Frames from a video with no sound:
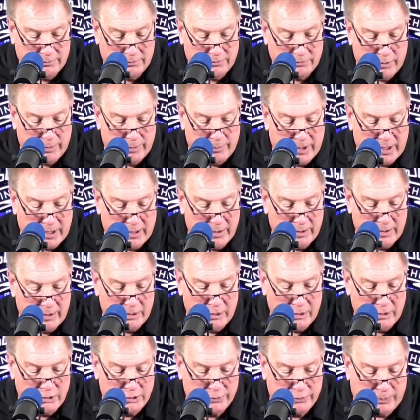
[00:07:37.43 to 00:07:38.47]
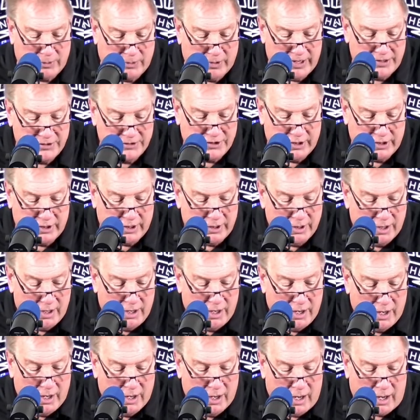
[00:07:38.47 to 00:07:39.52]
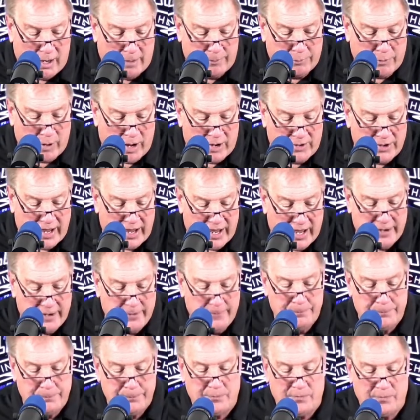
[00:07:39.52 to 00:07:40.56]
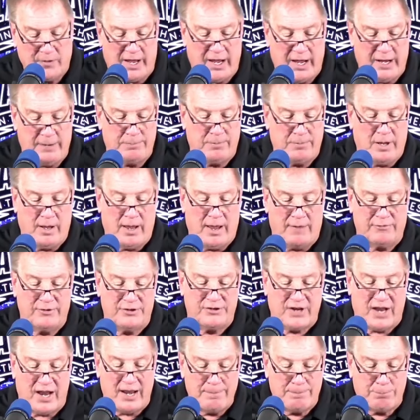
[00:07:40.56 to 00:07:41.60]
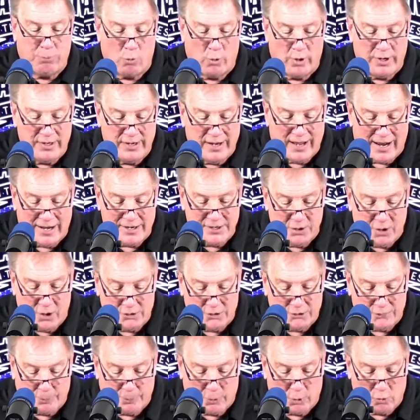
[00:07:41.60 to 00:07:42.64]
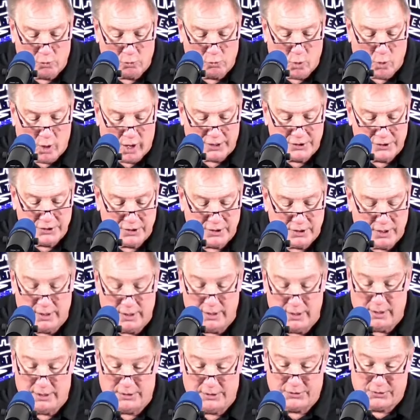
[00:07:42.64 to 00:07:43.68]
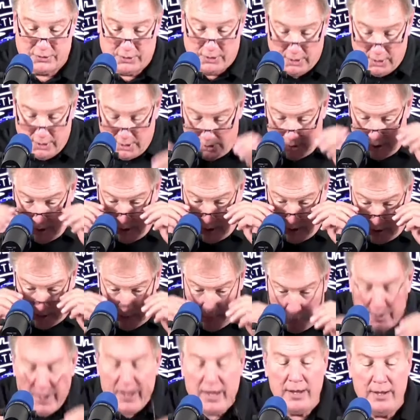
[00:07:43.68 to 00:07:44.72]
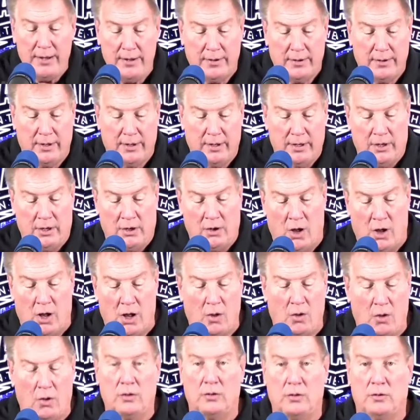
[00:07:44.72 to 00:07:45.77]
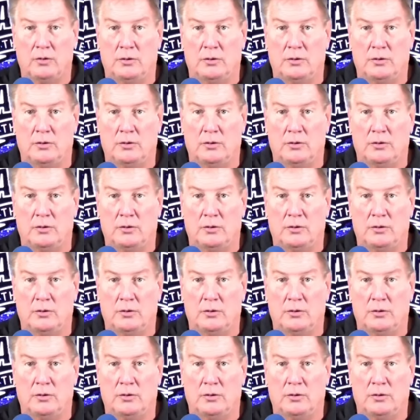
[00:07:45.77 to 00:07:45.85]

big, huge plays in it. Brown had averaged 8.9 yards per rush. To me, it all